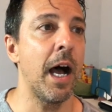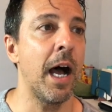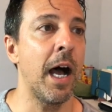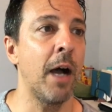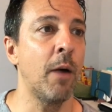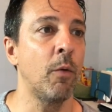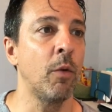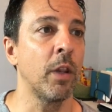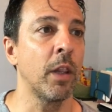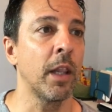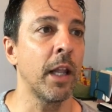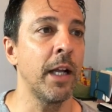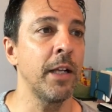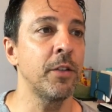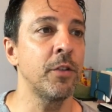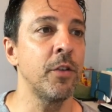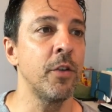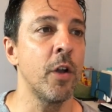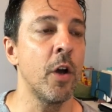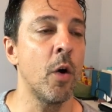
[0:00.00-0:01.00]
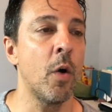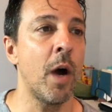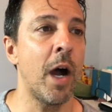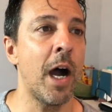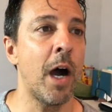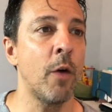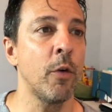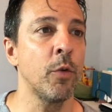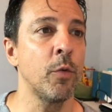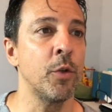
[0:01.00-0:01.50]
I would like to know
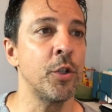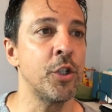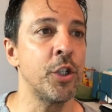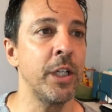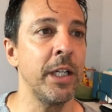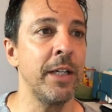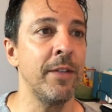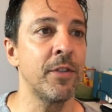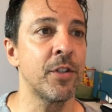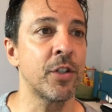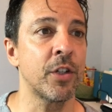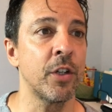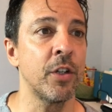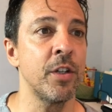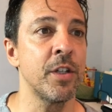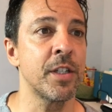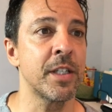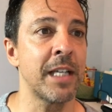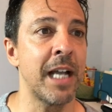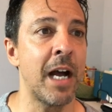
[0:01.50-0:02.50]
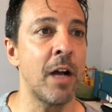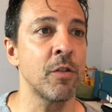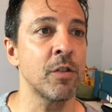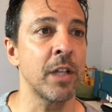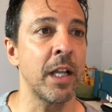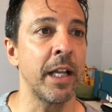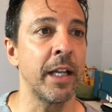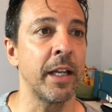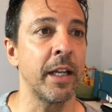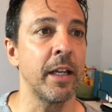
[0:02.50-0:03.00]
how to achieve certain sounds
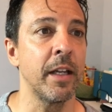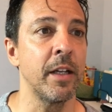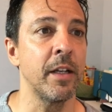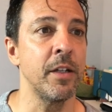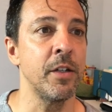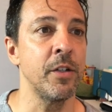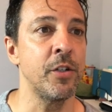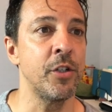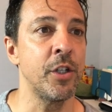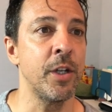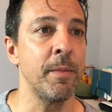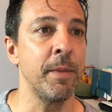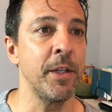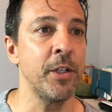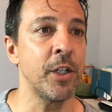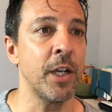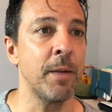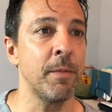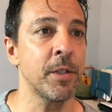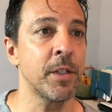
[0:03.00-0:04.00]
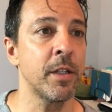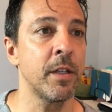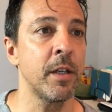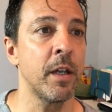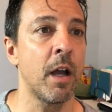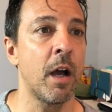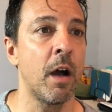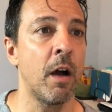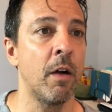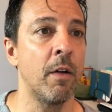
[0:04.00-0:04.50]
like Jimmy
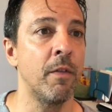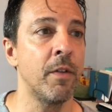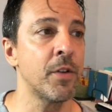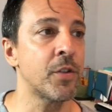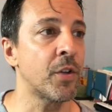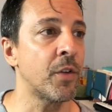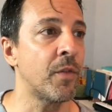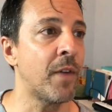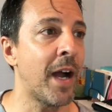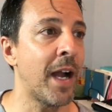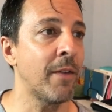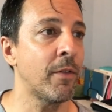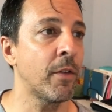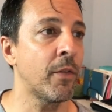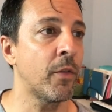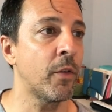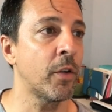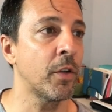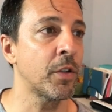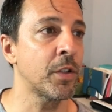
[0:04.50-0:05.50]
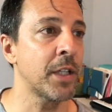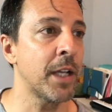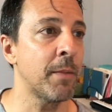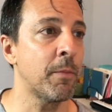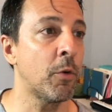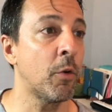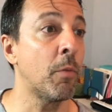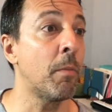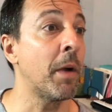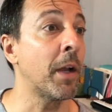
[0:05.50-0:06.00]
Jameson of Survivor, for
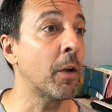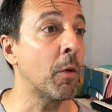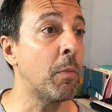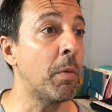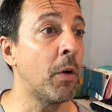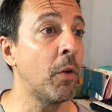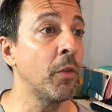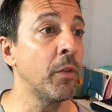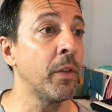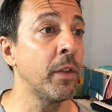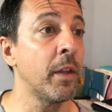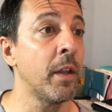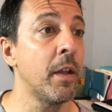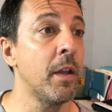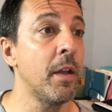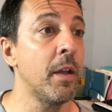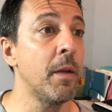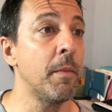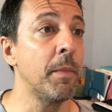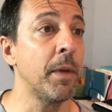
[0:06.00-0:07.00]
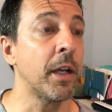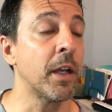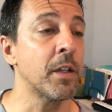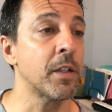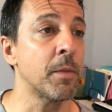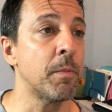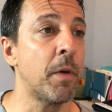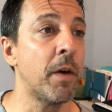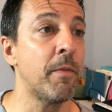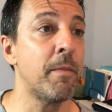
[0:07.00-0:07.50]
example, Michael Bolton,
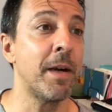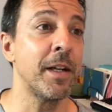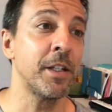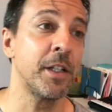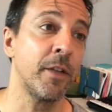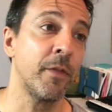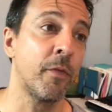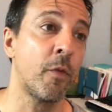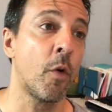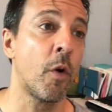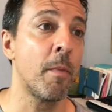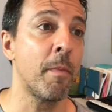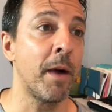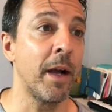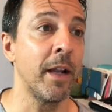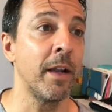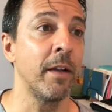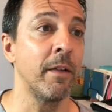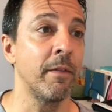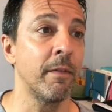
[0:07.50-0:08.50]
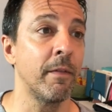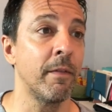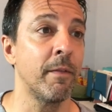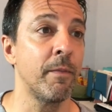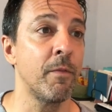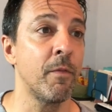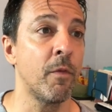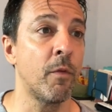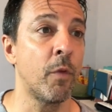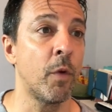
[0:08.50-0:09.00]
because above my G4, my
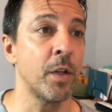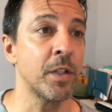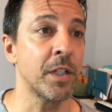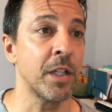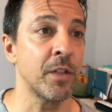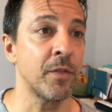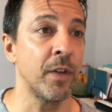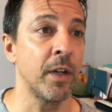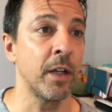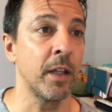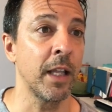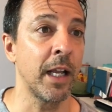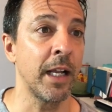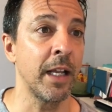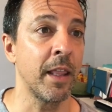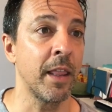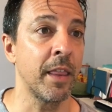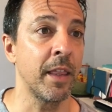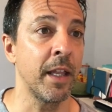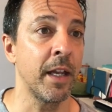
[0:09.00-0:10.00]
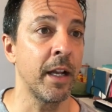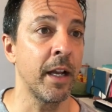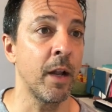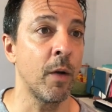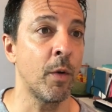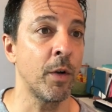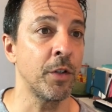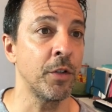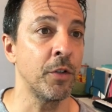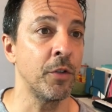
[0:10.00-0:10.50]
voice sounds very light and thin, and I
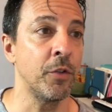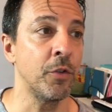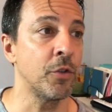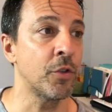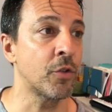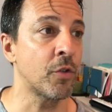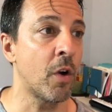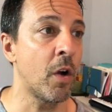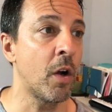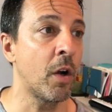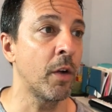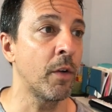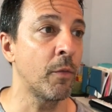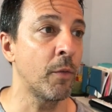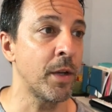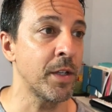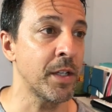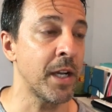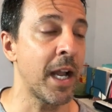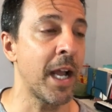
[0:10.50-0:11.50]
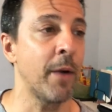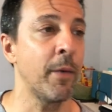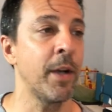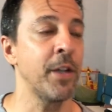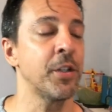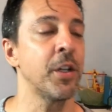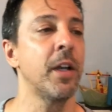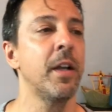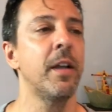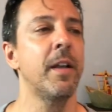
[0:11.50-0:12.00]
want to do strong, resonant, high
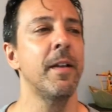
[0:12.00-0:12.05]
range.